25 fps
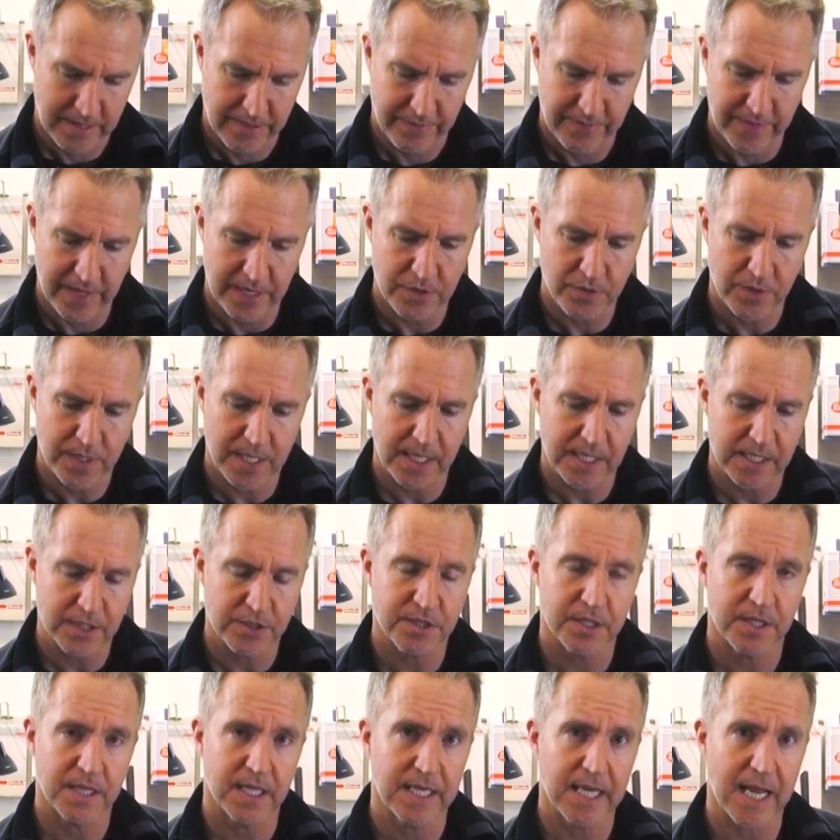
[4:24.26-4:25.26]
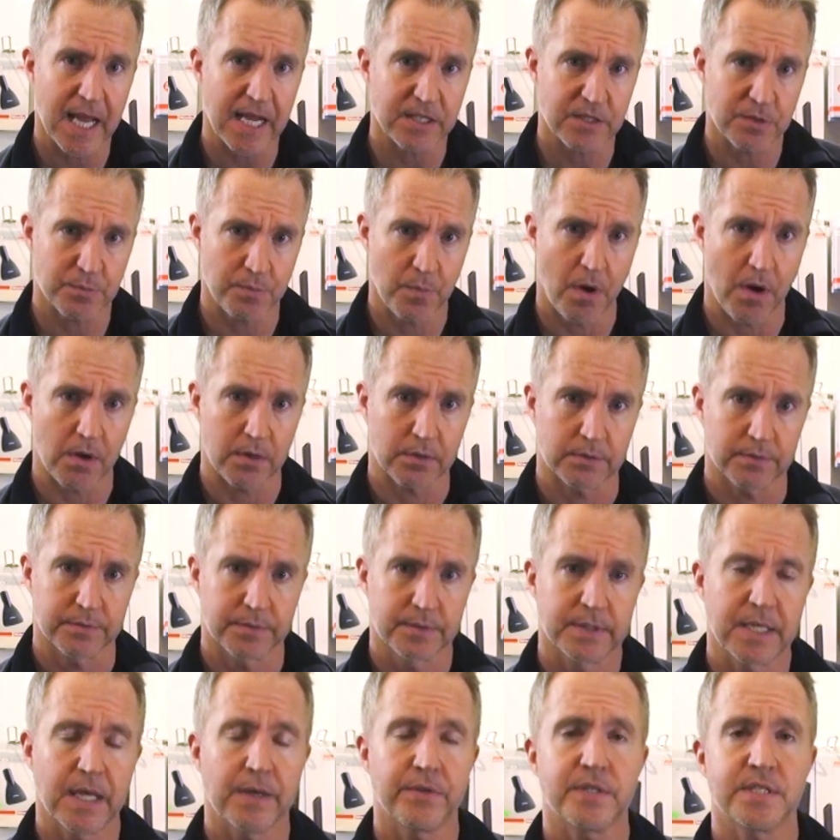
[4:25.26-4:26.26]
Then you get into the next model.
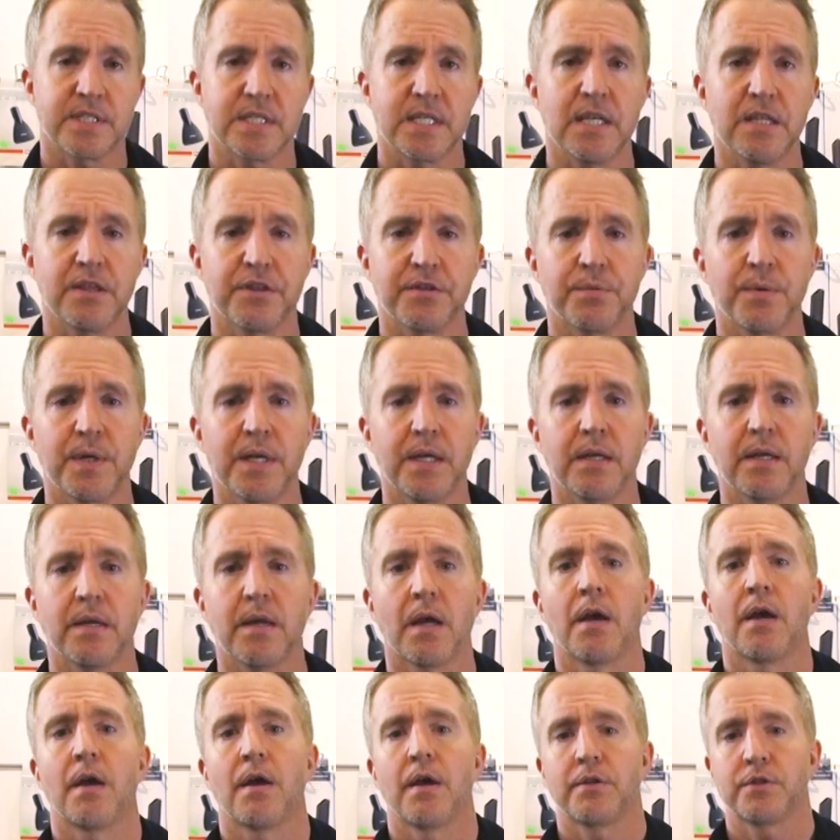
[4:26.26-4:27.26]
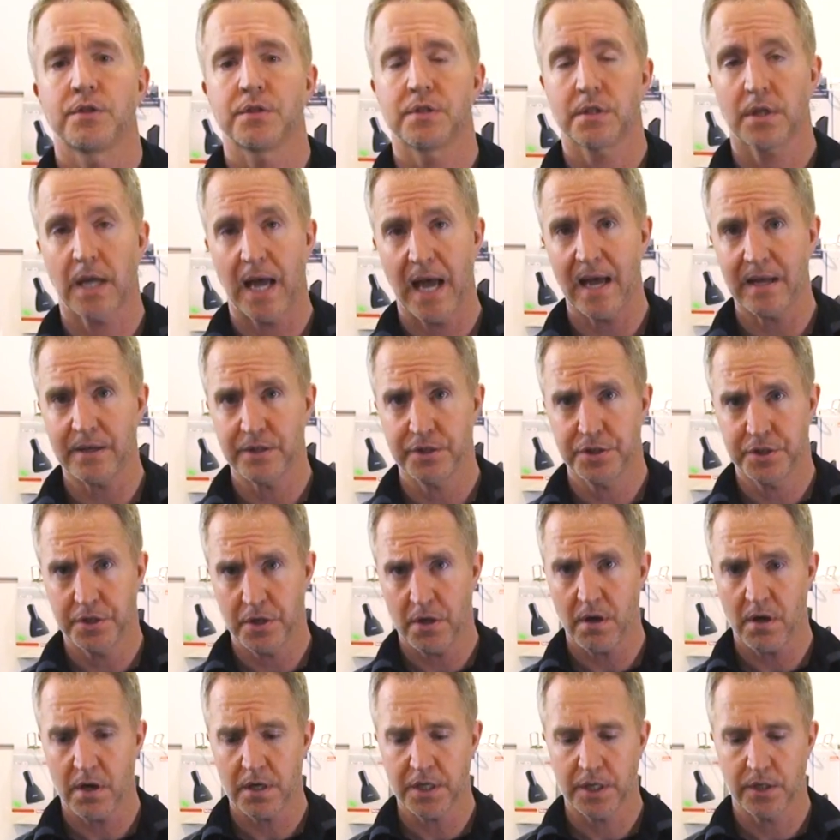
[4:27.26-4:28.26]
Now the C3 Cat
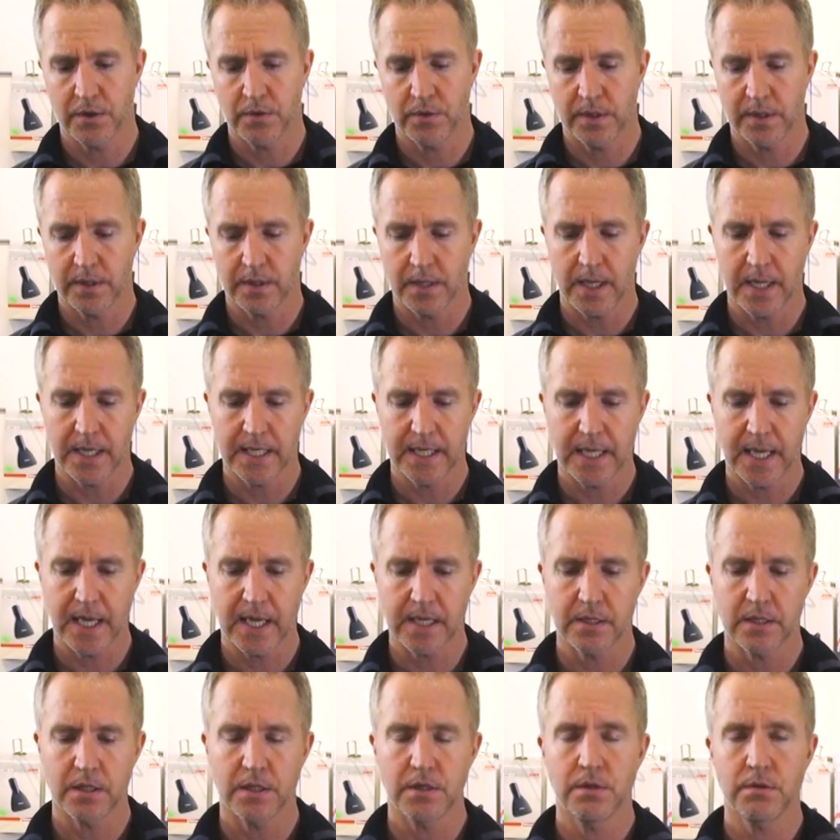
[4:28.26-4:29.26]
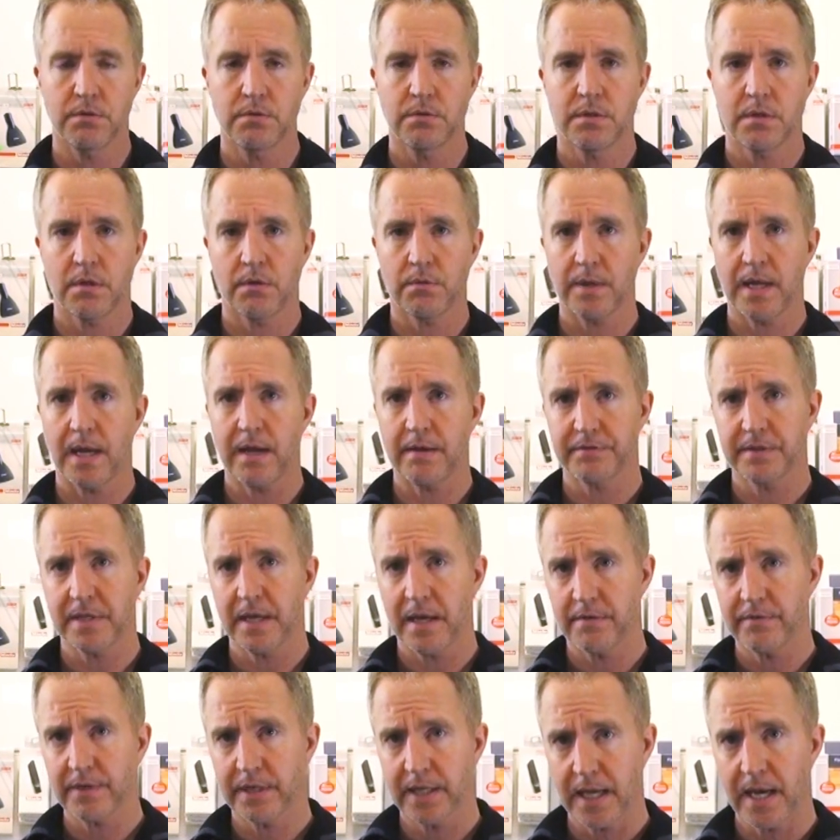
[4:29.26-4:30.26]
Dog unit, again, you don't have to
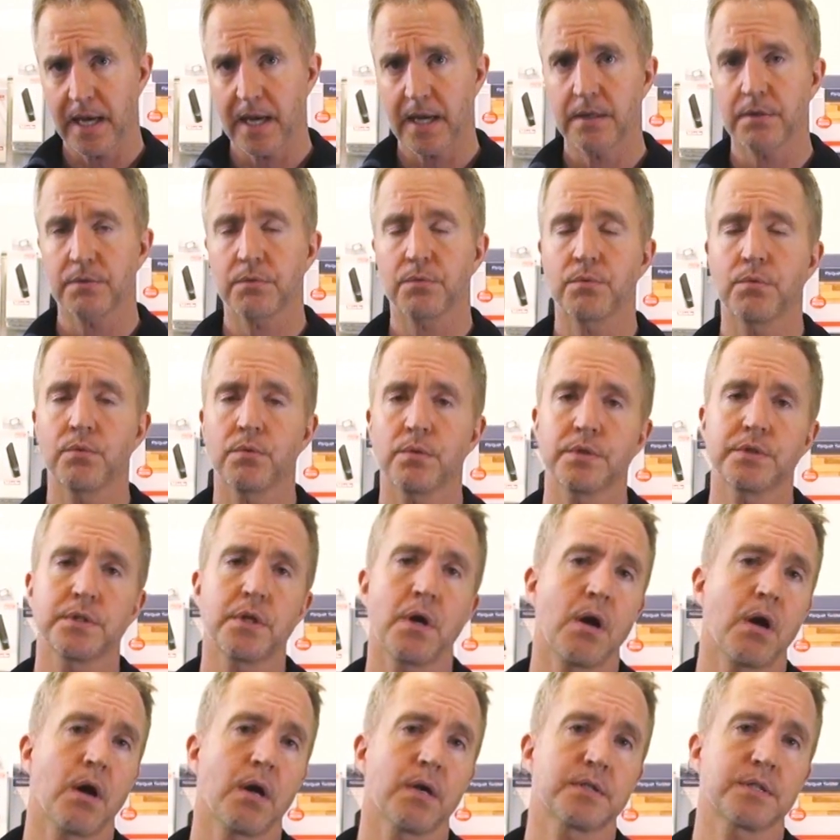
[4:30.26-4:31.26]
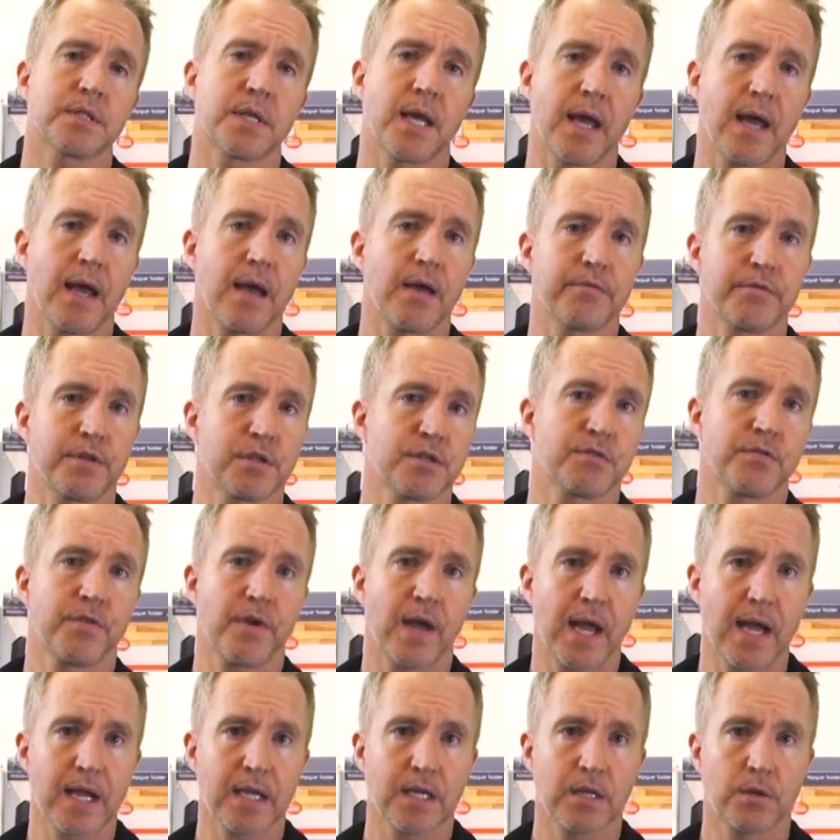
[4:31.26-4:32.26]
have a cat or dog to have this
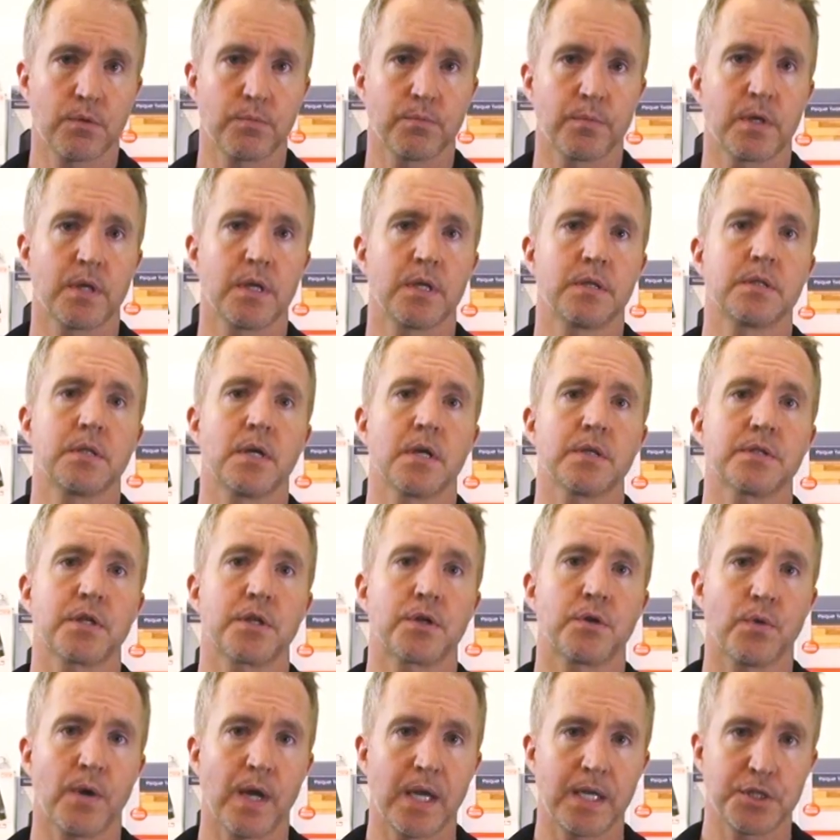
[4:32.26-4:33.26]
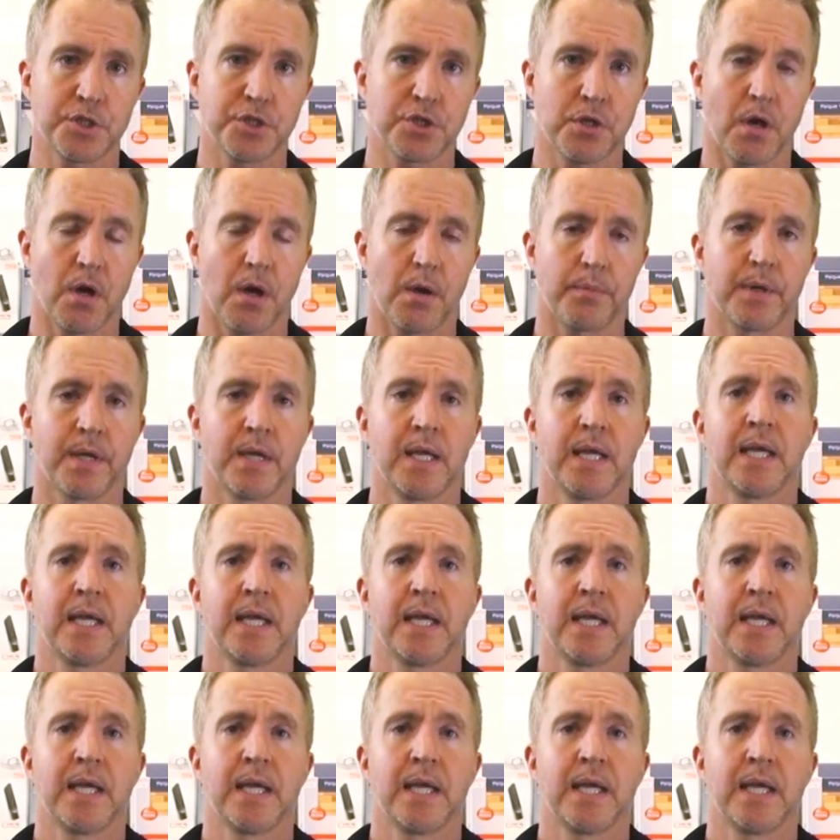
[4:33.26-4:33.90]
vacuum. It does a great job.